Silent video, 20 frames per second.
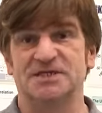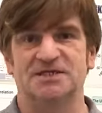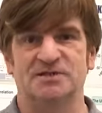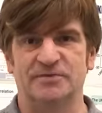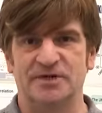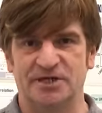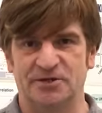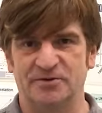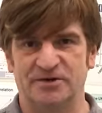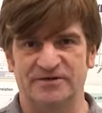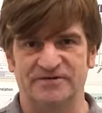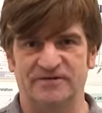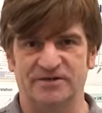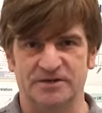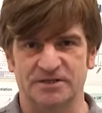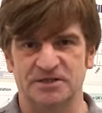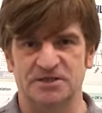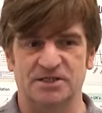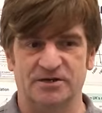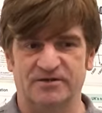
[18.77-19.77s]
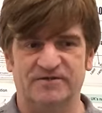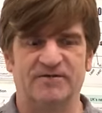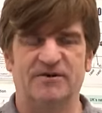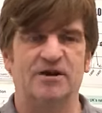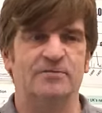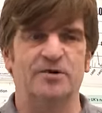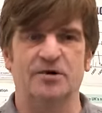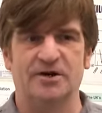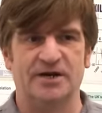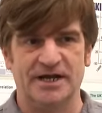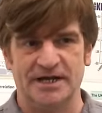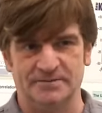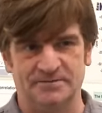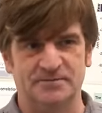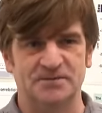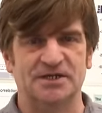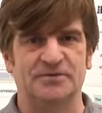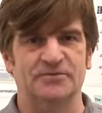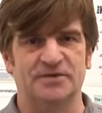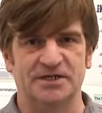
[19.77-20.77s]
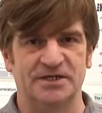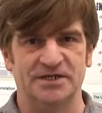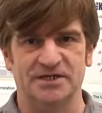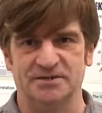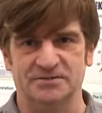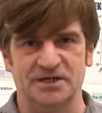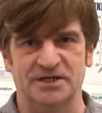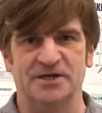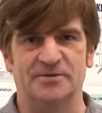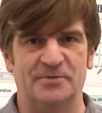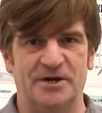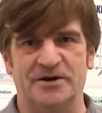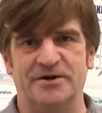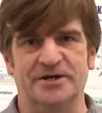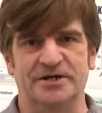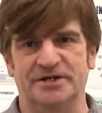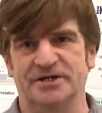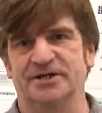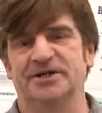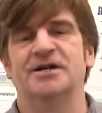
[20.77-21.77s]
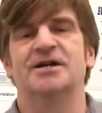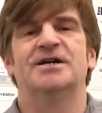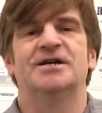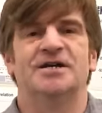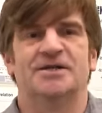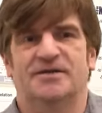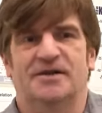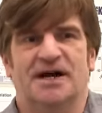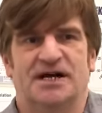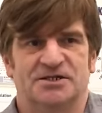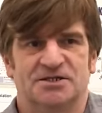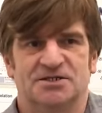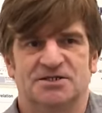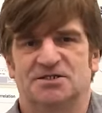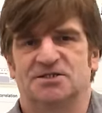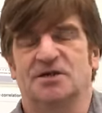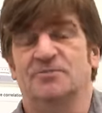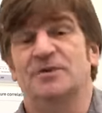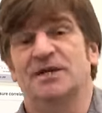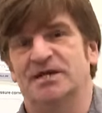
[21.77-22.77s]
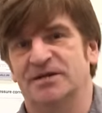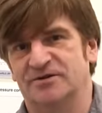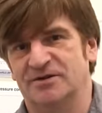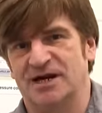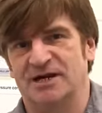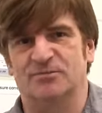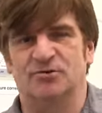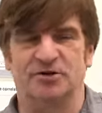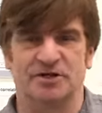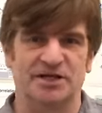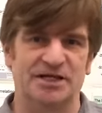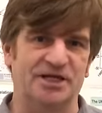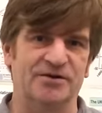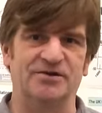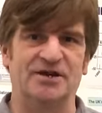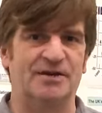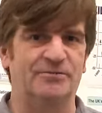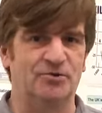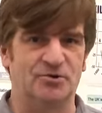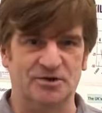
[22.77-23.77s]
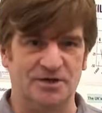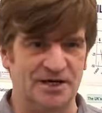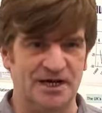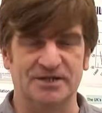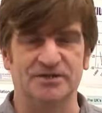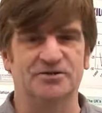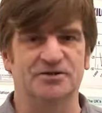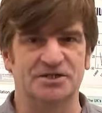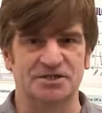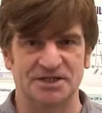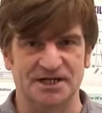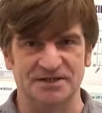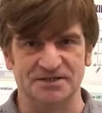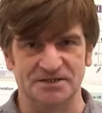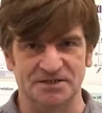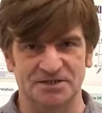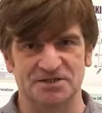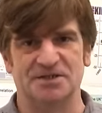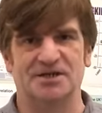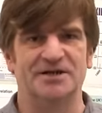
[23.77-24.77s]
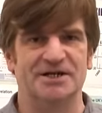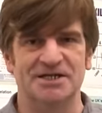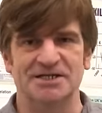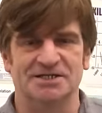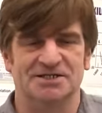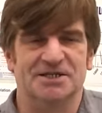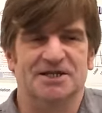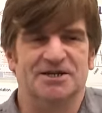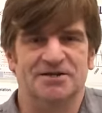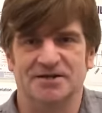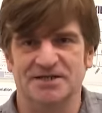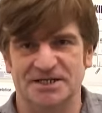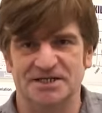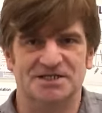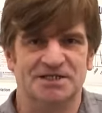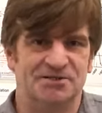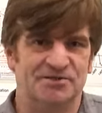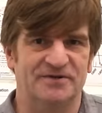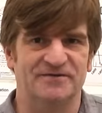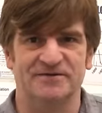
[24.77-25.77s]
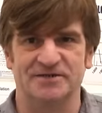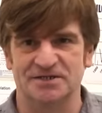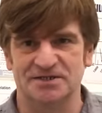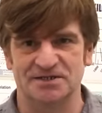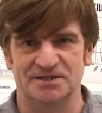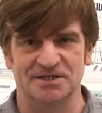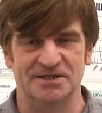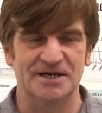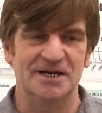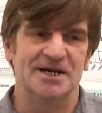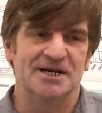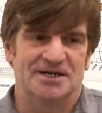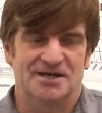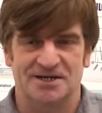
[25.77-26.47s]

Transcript: needs to be equivalent, so if I buy something in, in America that's a milligram or a kilogram or a hundred tonnes, I need to know that it's equivalent to